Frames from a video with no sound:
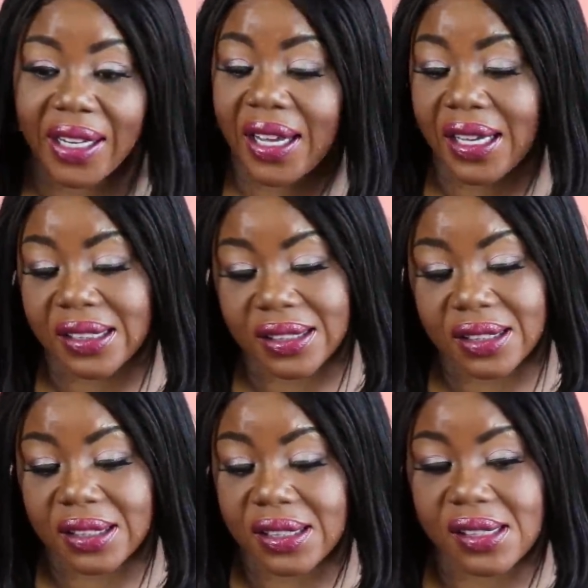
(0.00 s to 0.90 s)

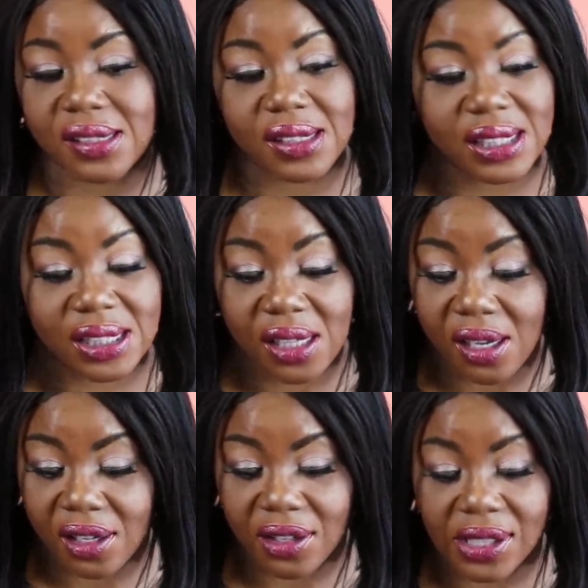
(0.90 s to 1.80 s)
guys. This
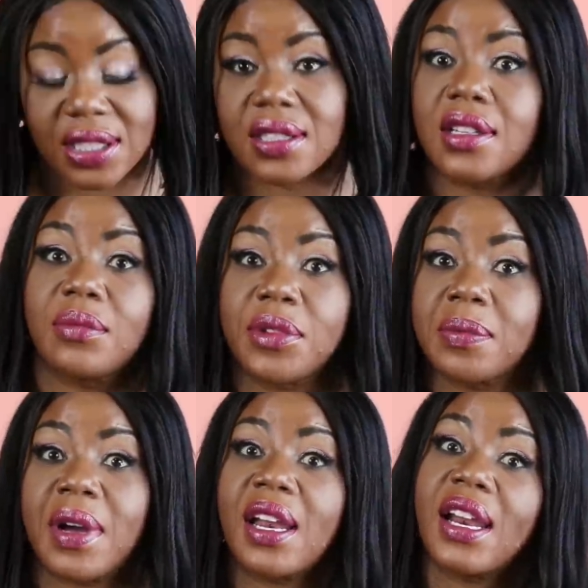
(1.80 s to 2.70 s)
haul is going to
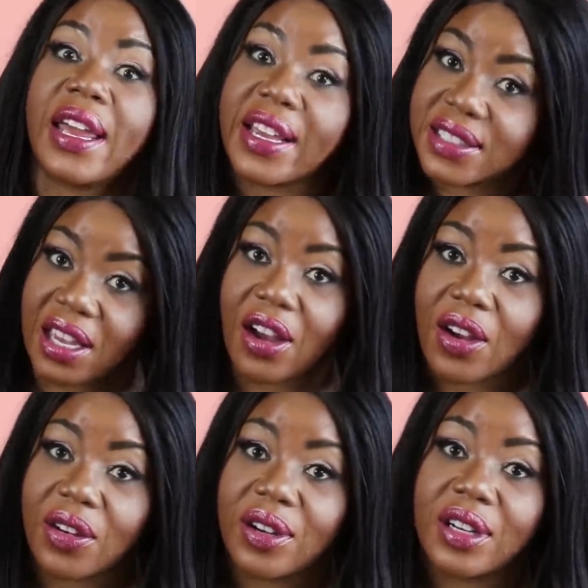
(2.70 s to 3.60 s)
be my last
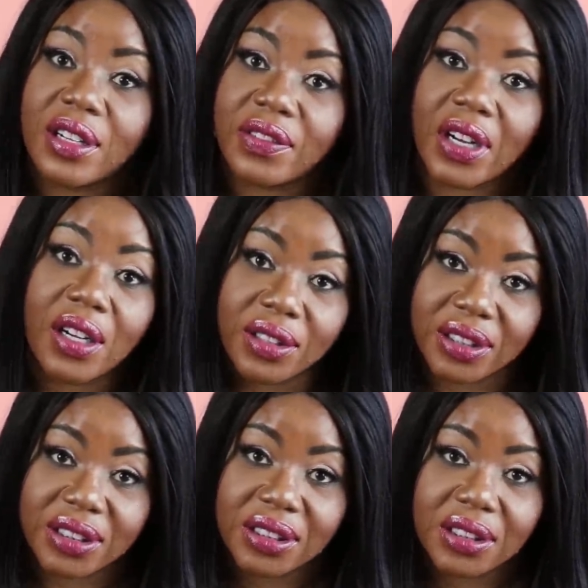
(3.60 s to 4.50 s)
haul of
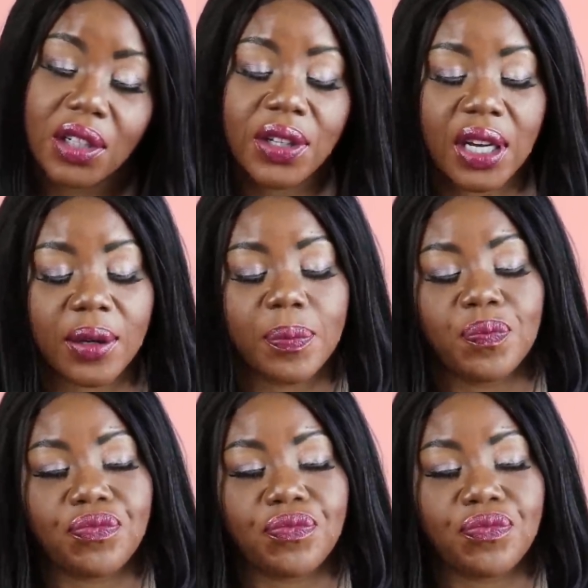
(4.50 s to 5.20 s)
August. Okay.